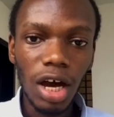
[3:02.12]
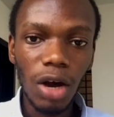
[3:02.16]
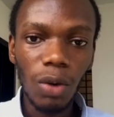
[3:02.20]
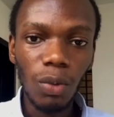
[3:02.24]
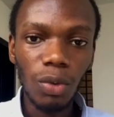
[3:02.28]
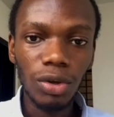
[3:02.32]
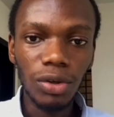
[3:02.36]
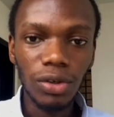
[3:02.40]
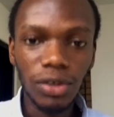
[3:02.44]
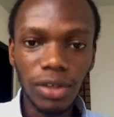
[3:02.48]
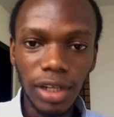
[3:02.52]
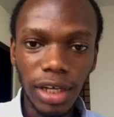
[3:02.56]
I
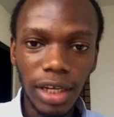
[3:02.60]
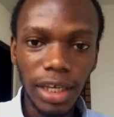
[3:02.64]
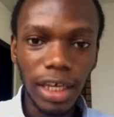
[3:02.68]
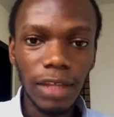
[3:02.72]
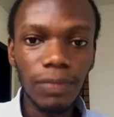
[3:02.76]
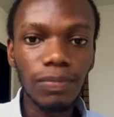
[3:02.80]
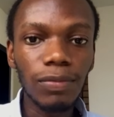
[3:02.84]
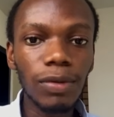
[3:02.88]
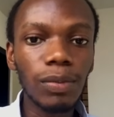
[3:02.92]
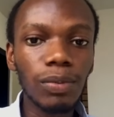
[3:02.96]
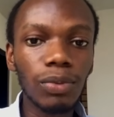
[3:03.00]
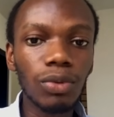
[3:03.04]
want to
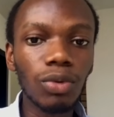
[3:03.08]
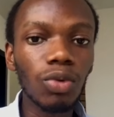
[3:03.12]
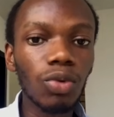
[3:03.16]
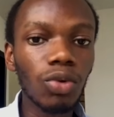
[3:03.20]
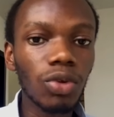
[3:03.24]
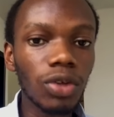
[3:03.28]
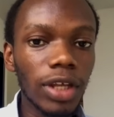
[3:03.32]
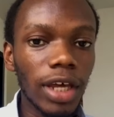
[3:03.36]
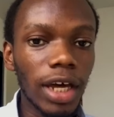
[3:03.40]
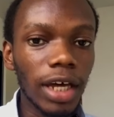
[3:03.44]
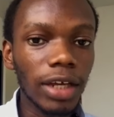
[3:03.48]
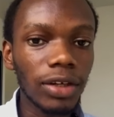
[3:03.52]
target
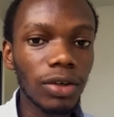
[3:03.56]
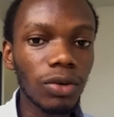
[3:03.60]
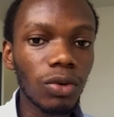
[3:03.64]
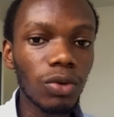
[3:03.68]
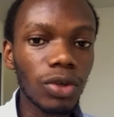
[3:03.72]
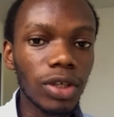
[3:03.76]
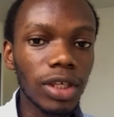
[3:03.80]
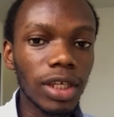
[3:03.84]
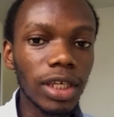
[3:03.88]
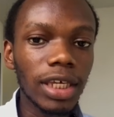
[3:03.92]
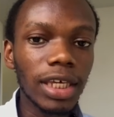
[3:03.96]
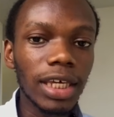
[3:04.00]
people that,
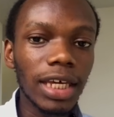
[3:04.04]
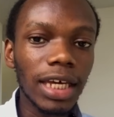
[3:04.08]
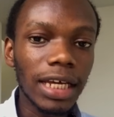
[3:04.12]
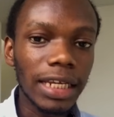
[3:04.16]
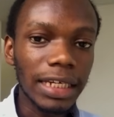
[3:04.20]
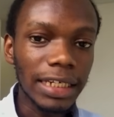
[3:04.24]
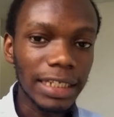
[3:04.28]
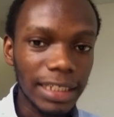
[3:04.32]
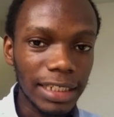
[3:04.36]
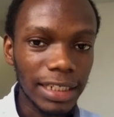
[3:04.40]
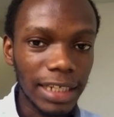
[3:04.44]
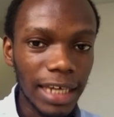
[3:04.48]
okay,
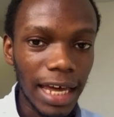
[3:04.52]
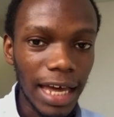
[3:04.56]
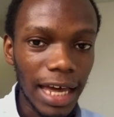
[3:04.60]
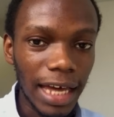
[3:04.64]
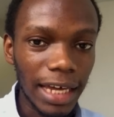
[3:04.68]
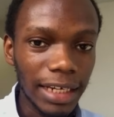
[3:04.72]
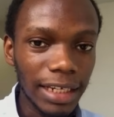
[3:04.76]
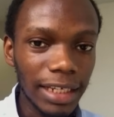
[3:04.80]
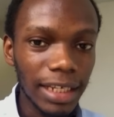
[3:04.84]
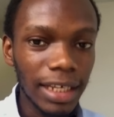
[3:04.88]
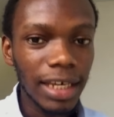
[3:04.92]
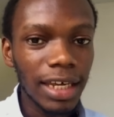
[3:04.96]
click the
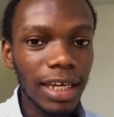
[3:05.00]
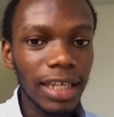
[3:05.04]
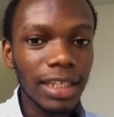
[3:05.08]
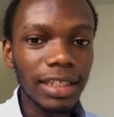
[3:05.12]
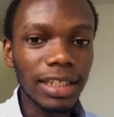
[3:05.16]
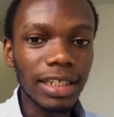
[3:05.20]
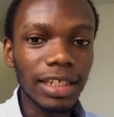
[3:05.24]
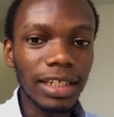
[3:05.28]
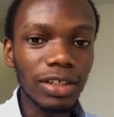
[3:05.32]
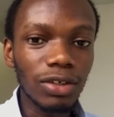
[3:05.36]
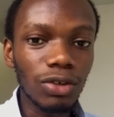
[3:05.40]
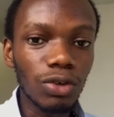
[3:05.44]
ad,
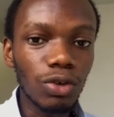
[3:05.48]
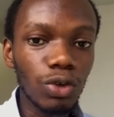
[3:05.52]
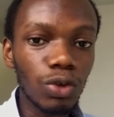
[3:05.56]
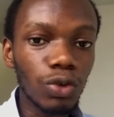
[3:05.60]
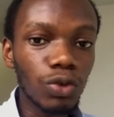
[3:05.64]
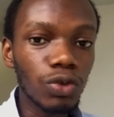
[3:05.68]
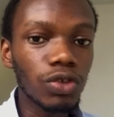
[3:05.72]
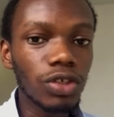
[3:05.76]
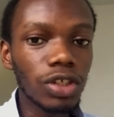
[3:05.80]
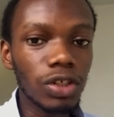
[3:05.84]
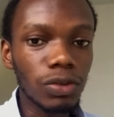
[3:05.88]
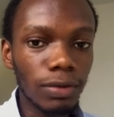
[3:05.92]
then
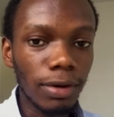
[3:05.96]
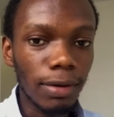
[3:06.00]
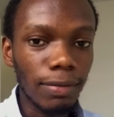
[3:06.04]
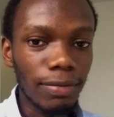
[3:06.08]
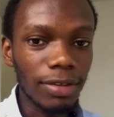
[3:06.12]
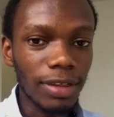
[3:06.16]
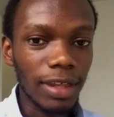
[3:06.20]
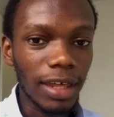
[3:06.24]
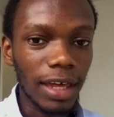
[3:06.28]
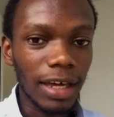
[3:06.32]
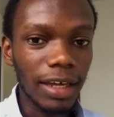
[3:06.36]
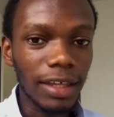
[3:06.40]
go to the
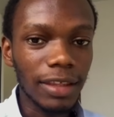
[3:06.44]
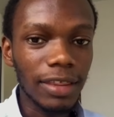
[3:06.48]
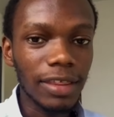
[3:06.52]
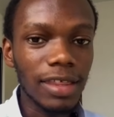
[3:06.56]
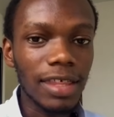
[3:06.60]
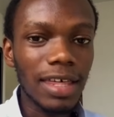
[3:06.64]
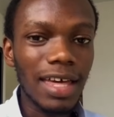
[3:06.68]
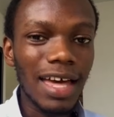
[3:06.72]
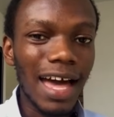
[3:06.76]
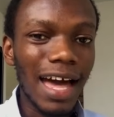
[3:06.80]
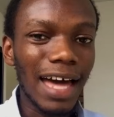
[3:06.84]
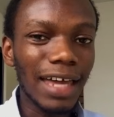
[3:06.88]
website
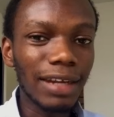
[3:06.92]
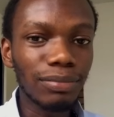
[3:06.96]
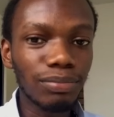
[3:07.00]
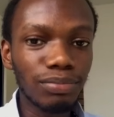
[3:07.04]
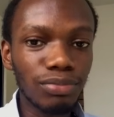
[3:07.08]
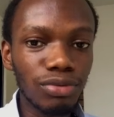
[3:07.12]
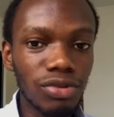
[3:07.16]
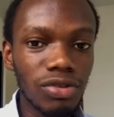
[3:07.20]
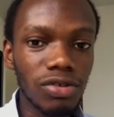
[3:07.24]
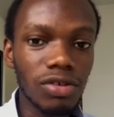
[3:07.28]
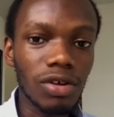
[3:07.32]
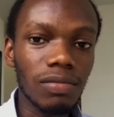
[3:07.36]

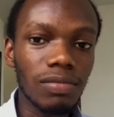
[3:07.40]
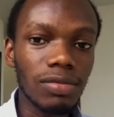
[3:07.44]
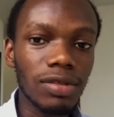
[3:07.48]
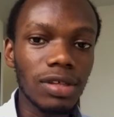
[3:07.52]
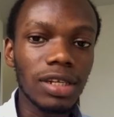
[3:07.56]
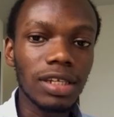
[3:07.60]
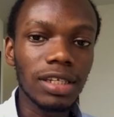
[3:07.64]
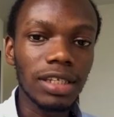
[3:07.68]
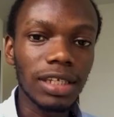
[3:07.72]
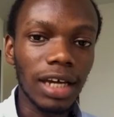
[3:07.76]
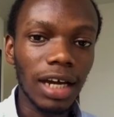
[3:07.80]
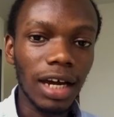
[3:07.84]
and put
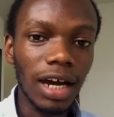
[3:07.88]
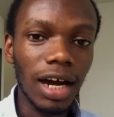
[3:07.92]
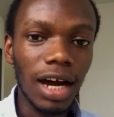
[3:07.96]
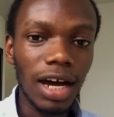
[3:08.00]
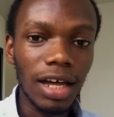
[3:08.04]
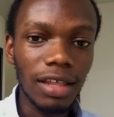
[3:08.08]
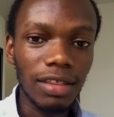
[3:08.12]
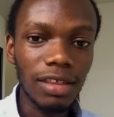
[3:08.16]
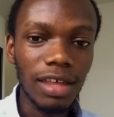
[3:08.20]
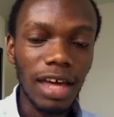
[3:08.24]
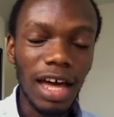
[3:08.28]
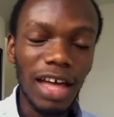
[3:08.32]
something in their
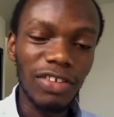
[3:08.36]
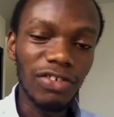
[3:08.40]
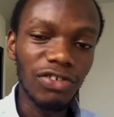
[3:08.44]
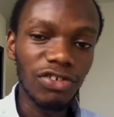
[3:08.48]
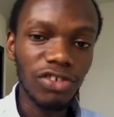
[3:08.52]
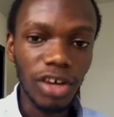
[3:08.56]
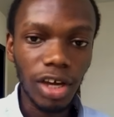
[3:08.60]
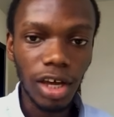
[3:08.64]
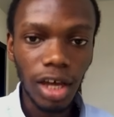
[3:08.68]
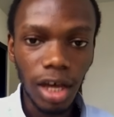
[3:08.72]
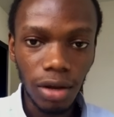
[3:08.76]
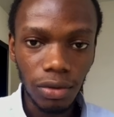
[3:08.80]
cart and
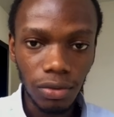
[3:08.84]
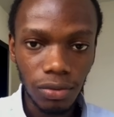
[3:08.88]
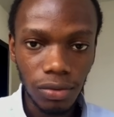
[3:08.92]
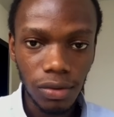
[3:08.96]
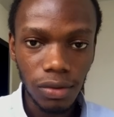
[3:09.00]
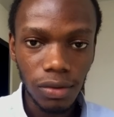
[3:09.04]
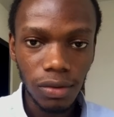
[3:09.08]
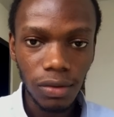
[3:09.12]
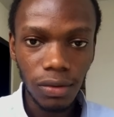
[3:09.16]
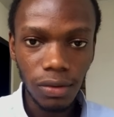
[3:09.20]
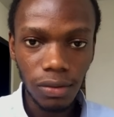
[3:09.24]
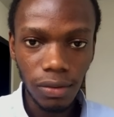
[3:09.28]
check out,
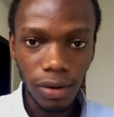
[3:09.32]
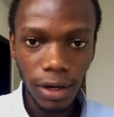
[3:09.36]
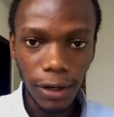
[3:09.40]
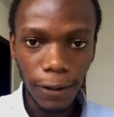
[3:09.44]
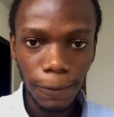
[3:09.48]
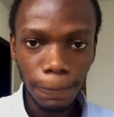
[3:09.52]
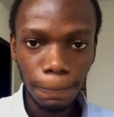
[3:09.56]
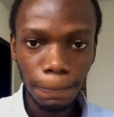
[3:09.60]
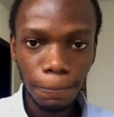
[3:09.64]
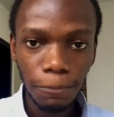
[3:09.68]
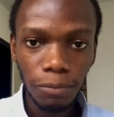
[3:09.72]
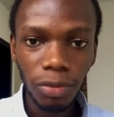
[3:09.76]
right?